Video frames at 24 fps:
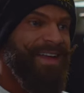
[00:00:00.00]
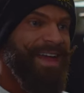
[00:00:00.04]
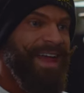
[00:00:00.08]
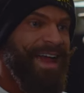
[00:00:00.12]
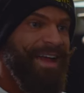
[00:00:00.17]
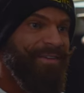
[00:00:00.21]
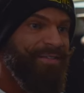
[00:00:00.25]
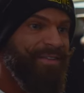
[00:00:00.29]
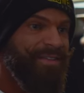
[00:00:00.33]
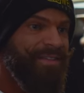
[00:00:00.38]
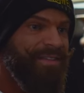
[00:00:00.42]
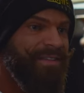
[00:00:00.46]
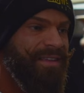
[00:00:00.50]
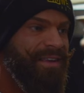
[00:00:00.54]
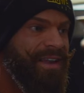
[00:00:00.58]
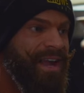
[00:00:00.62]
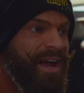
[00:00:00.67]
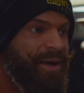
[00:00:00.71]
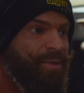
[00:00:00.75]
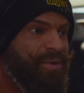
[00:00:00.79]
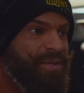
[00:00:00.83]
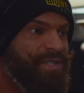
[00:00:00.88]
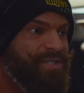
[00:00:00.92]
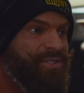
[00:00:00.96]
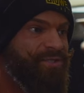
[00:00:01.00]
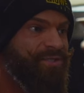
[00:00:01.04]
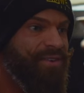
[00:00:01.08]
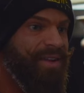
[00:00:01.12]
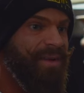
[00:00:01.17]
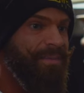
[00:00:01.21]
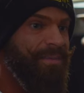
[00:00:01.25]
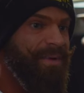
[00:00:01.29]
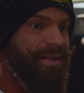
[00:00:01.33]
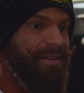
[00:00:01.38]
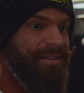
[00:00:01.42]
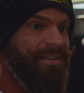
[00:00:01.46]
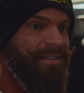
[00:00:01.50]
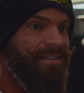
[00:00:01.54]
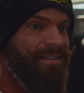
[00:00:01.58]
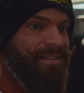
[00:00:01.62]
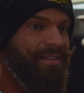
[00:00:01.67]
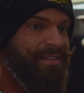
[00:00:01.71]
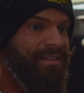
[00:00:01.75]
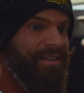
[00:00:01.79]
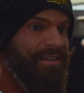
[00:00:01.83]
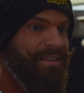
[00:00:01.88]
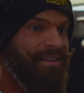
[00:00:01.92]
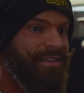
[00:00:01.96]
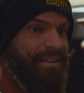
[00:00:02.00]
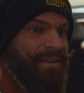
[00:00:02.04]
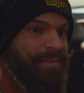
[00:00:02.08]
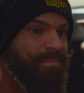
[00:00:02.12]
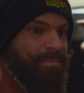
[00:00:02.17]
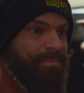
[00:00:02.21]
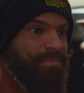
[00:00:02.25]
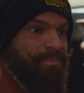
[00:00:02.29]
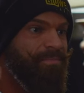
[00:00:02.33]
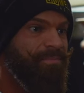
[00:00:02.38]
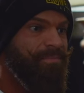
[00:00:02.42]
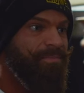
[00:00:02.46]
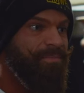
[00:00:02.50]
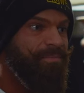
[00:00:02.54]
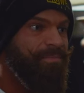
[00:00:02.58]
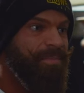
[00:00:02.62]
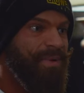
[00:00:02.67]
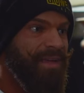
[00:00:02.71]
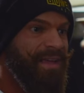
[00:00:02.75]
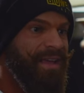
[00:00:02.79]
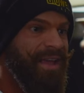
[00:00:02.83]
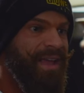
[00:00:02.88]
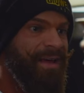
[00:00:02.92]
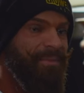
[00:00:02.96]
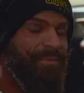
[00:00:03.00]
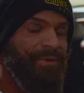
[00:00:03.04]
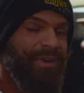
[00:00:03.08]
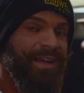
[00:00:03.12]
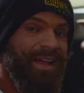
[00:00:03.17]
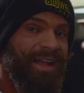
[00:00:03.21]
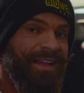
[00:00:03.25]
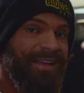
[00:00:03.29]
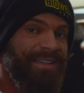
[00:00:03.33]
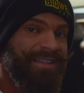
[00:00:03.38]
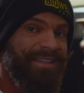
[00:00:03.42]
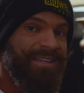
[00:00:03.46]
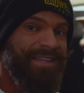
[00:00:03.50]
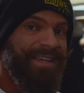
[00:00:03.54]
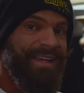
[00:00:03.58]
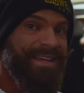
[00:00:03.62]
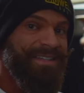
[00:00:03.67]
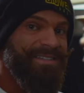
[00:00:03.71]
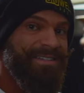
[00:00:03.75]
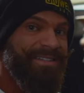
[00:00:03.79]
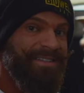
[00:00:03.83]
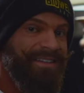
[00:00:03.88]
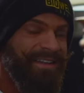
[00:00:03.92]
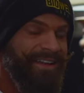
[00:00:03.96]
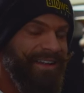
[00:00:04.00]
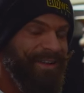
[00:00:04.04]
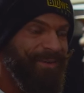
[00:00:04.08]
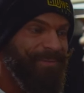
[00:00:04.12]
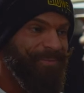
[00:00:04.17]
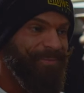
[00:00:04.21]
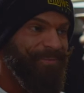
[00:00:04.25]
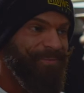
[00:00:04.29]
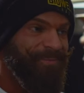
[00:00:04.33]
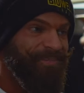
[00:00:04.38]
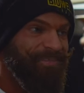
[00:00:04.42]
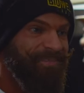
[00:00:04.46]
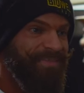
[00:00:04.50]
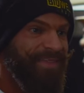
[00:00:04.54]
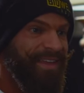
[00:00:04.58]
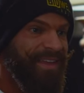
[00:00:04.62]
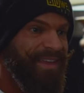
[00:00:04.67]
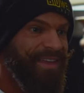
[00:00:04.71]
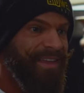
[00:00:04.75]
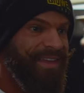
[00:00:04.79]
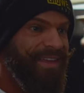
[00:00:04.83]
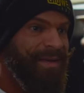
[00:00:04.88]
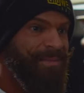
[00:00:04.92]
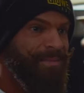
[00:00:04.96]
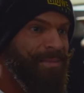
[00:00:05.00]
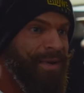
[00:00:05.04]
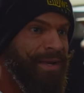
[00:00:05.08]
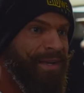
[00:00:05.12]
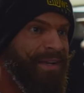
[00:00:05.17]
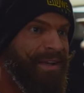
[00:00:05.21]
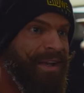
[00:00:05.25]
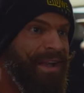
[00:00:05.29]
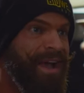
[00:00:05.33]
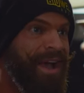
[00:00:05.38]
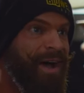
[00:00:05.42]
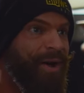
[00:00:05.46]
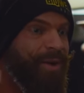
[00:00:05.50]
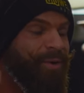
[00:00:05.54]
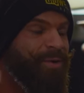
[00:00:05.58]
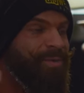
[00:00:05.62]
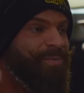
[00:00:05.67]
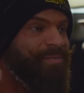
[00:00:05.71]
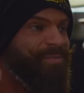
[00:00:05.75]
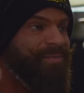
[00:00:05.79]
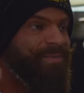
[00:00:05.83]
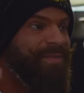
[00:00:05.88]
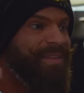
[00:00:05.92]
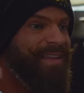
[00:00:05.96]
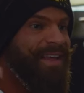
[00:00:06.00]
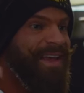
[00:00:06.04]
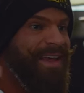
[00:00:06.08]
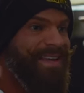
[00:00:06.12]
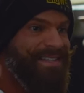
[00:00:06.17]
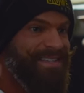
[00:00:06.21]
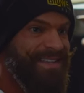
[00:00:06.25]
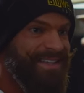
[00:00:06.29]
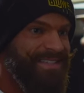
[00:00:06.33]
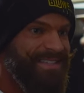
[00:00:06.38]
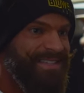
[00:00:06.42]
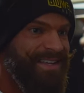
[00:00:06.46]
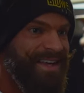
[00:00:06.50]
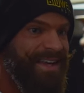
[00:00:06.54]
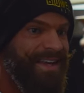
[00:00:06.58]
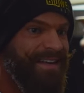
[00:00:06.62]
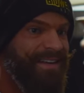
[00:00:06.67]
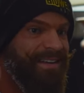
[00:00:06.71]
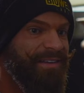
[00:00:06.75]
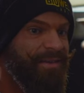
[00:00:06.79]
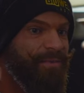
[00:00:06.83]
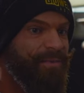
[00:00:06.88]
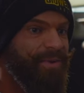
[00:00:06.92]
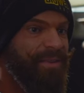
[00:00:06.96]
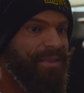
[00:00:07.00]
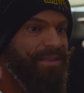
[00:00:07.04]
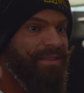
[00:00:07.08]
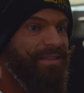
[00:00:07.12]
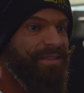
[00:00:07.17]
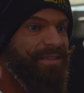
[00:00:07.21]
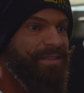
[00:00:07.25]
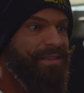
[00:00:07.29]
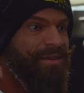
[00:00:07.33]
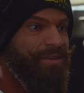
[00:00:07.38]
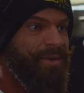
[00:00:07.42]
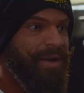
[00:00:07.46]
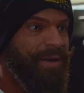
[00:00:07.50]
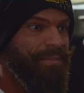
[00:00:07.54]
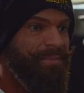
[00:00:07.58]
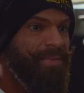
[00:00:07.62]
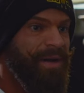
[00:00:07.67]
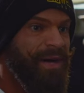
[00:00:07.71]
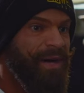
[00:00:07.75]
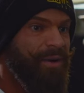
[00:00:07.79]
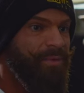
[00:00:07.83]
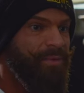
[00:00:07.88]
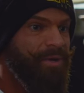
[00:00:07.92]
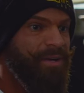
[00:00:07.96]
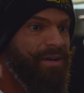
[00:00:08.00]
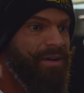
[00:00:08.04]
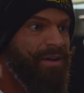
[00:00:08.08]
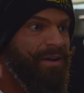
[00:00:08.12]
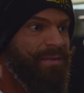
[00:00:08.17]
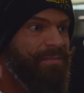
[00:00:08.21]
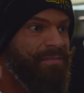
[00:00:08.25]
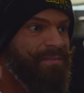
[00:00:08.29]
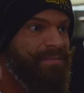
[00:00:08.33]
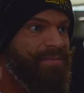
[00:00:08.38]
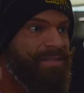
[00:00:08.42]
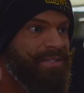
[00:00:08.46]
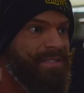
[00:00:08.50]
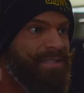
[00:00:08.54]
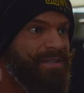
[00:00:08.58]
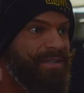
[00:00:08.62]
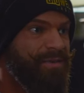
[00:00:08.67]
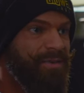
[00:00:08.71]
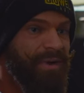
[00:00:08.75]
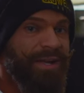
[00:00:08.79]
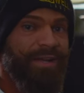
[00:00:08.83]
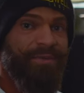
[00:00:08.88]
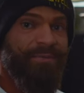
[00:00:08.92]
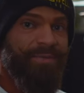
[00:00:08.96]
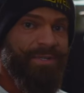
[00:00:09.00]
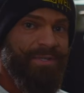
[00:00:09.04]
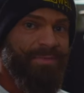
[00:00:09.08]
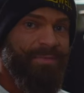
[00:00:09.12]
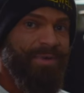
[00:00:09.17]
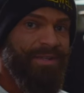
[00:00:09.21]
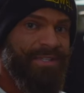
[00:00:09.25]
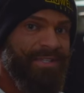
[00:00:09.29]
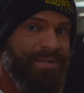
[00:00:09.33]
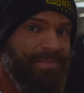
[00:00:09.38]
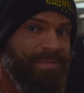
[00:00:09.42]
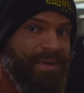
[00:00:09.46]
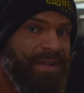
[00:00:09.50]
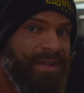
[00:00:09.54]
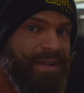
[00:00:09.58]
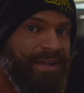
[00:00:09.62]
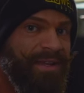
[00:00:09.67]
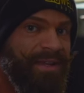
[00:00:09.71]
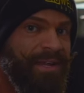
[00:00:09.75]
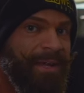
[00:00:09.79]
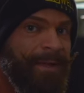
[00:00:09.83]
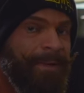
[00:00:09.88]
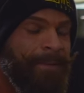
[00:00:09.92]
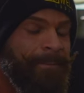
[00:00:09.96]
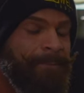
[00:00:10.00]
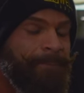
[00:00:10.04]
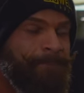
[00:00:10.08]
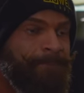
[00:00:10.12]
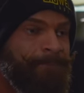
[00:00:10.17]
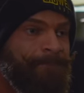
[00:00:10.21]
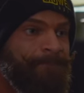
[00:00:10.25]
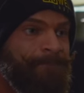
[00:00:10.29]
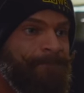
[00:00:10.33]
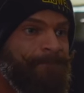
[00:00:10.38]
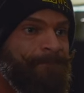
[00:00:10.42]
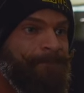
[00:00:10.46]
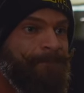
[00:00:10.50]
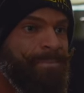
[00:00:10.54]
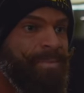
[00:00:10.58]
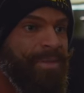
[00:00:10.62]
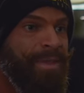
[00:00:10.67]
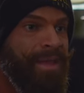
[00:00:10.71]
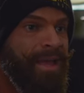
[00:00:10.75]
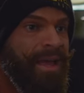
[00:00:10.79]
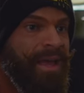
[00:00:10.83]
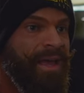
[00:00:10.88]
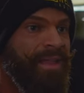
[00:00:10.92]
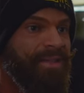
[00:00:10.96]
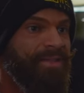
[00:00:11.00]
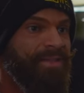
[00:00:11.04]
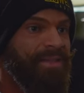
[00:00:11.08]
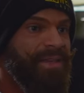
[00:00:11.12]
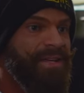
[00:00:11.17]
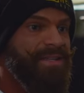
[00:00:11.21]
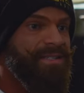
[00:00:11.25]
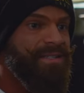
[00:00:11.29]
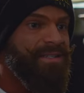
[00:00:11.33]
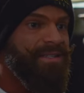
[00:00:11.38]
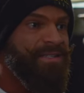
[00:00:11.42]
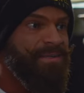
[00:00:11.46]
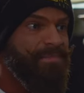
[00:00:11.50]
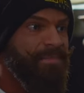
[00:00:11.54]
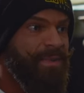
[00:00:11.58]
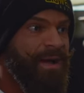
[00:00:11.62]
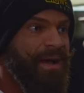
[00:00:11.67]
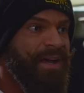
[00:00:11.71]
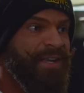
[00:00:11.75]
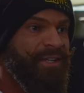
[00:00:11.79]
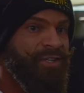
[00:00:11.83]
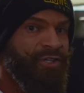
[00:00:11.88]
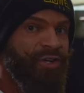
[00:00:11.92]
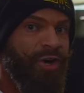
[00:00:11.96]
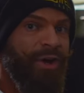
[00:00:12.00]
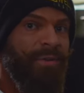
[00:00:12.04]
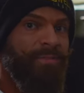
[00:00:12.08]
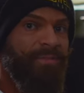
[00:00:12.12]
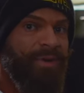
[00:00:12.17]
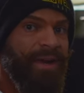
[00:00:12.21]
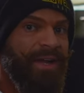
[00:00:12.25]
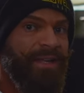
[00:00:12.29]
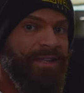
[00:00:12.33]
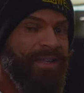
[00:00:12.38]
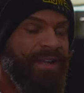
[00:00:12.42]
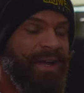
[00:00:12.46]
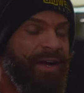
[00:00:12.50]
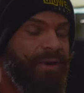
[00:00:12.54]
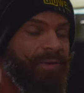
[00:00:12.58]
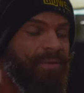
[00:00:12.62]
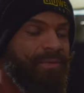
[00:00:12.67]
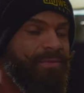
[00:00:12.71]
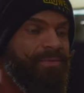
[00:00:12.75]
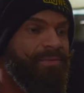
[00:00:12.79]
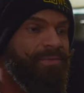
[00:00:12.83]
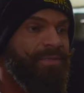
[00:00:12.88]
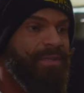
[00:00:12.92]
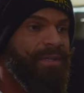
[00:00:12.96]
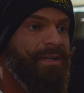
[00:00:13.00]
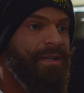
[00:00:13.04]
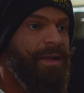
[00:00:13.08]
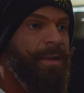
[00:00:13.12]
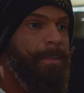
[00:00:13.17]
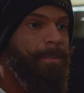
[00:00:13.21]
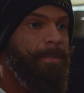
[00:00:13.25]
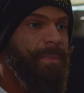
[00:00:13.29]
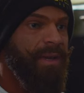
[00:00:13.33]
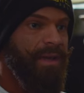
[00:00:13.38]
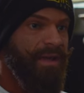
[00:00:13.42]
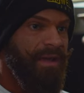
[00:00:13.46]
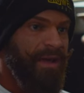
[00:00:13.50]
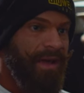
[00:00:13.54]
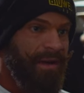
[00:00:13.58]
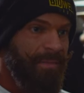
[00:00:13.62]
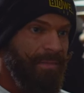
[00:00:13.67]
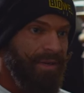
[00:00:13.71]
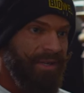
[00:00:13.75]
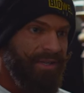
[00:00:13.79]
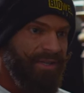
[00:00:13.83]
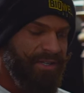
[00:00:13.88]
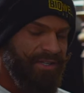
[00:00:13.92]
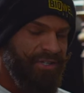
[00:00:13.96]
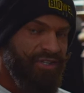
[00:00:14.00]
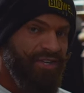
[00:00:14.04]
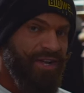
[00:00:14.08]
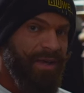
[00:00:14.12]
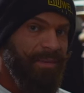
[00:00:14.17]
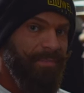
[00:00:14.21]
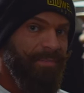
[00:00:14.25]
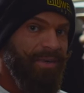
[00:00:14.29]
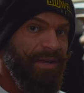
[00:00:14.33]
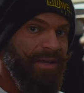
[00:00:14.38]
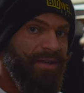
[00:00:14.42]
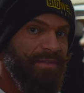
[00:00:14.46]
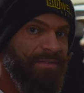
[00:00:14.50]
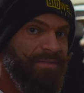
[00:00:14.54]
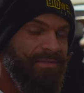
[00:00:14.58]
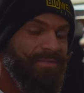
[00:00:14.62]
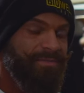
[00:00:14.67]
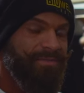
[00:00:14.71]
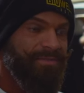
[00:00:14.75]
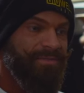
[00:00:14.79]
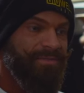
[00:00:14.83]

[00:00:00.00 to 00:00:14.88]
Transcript: everything I was dreaming became reality yesterday. But now, as I said, with great power comes great responsibility. And this is my job right now, becoming the champion,